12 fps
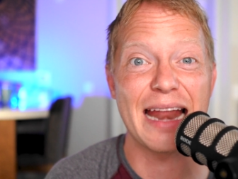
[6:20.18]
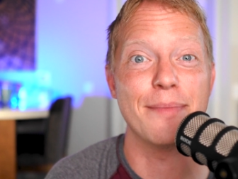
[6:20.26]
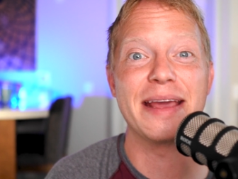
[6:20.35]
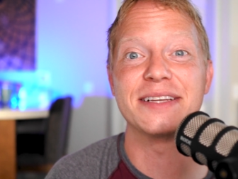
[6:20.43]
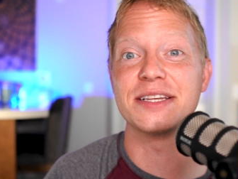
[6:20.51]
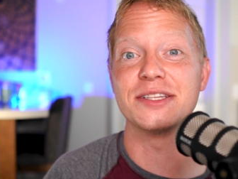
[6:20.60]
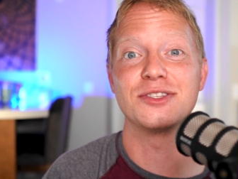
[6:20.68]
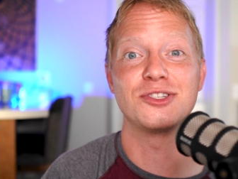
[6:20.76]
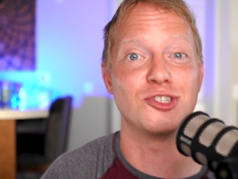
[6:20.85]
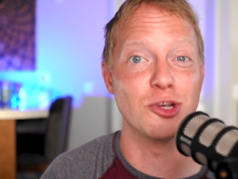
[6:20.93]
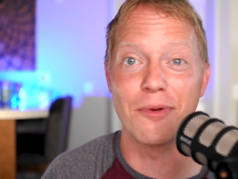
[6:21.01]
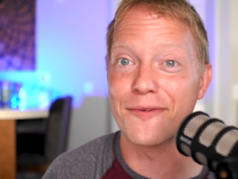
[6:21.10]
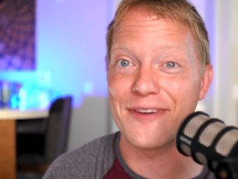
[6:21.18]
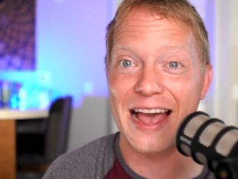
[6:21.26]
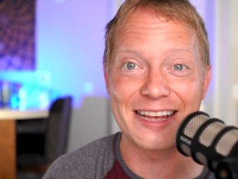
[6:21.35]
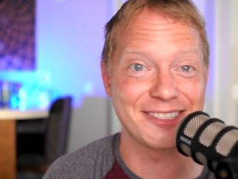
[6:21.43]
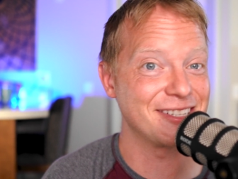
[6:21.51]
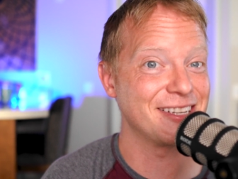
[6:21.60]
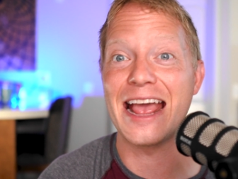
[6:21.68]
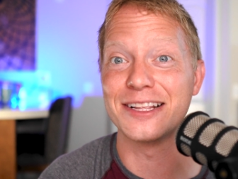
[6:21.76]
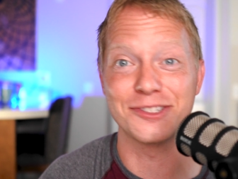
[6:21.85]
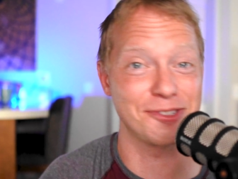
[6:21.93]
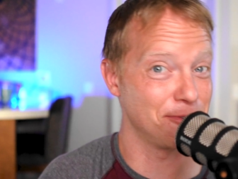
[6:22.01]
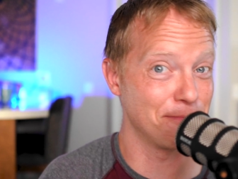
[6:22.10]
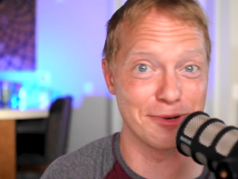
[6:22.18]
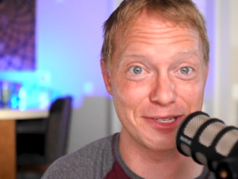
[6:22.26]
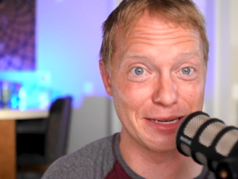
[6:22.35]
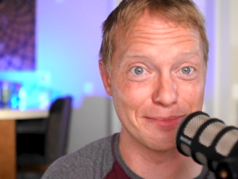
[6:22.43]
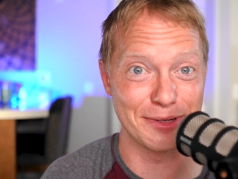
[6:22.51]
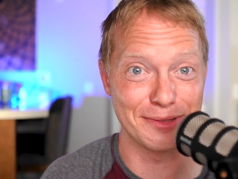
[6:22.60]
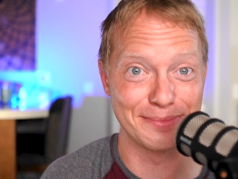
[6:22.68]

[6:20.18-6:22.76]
and makes it super fast and super simple.